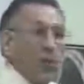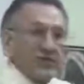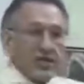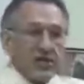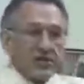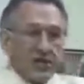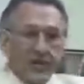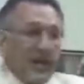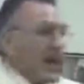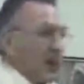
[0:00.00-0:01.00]
Wasn't this to
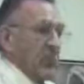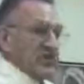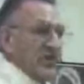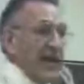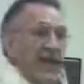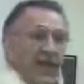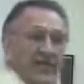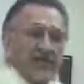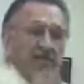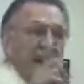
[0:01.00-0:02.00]
be? And wasn't that? And
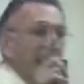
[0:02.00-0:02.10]
they say,